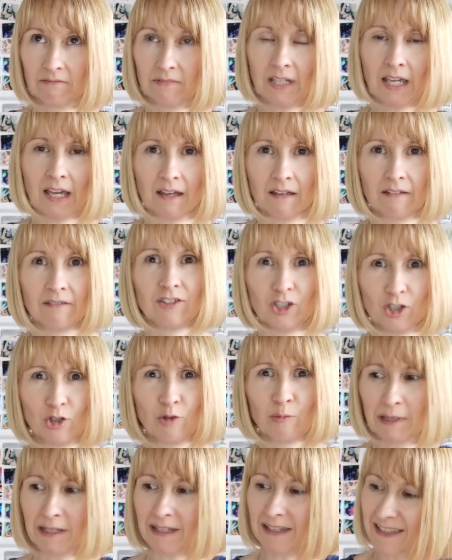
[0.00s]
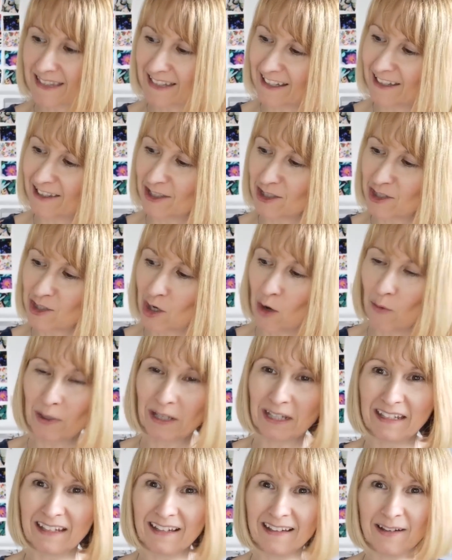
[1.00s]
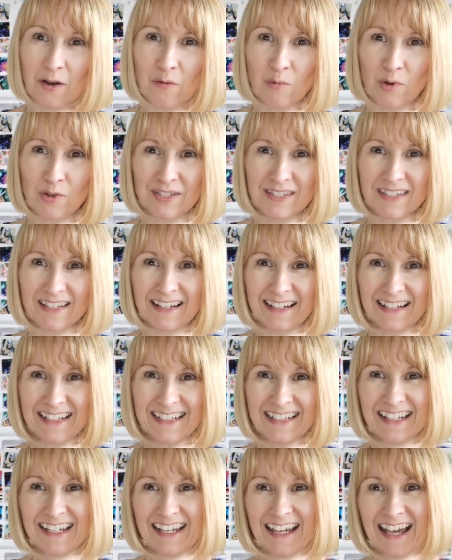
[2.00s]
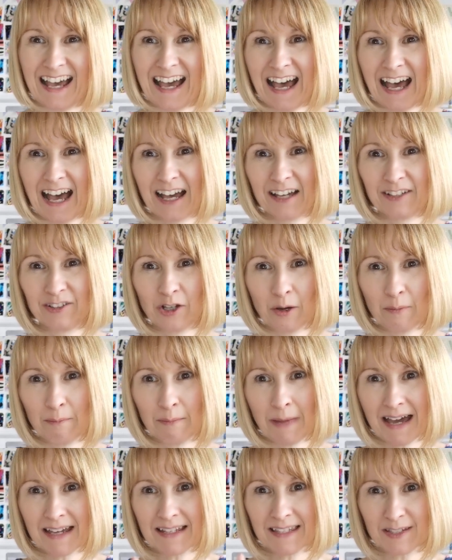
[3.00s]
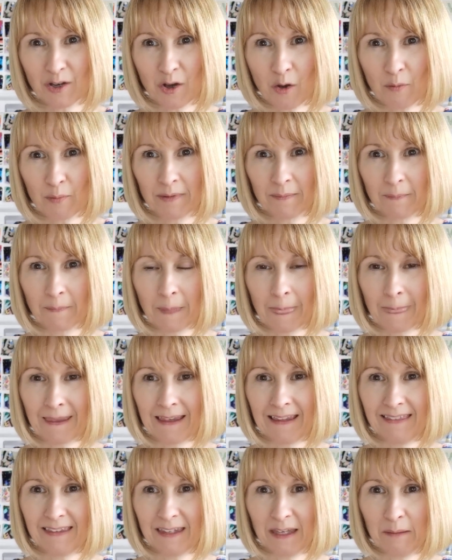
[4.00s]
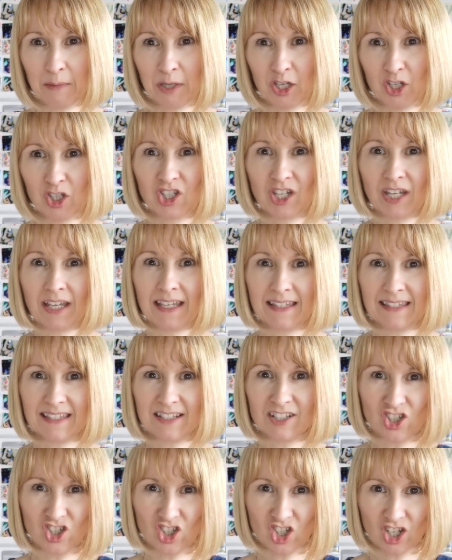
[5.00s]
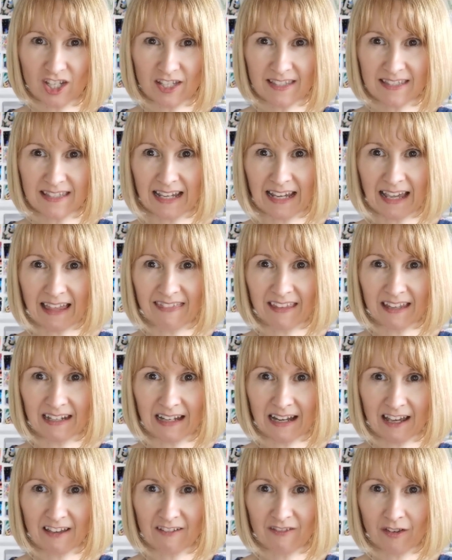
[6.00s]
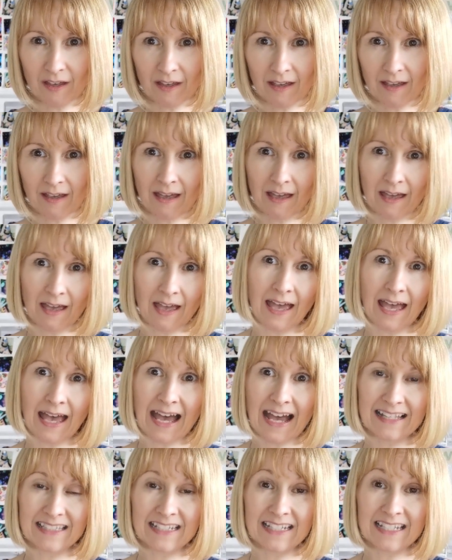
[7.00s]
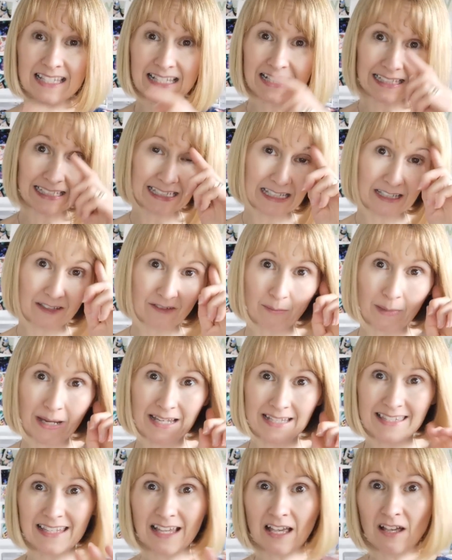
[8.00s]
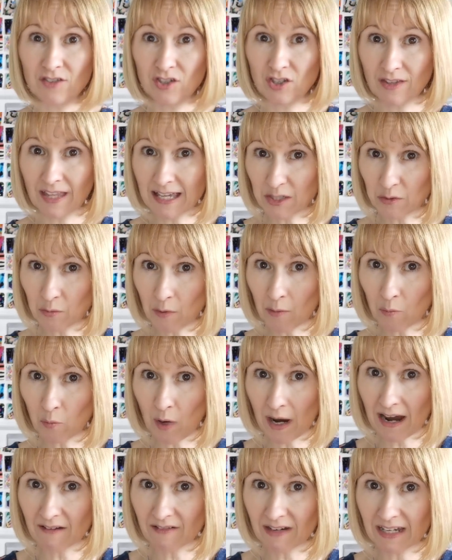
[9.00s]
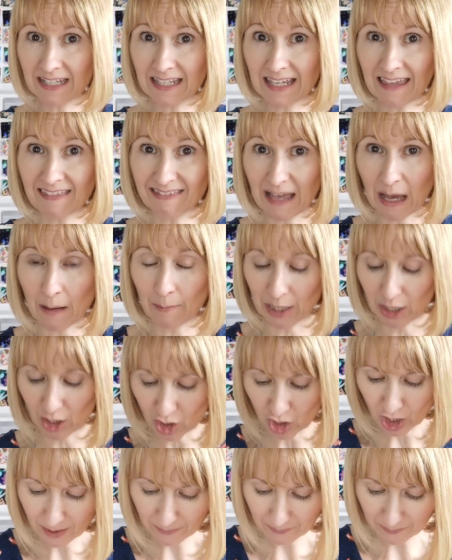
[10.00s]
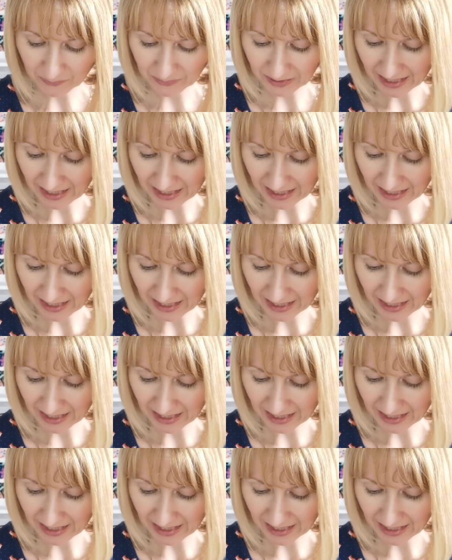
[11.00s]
Yeah, yoke piece at the top here on one side. And on my top, in the image, it's in a jersey and then I've added a sleeve myself. So that's what I'm wearing in that picture.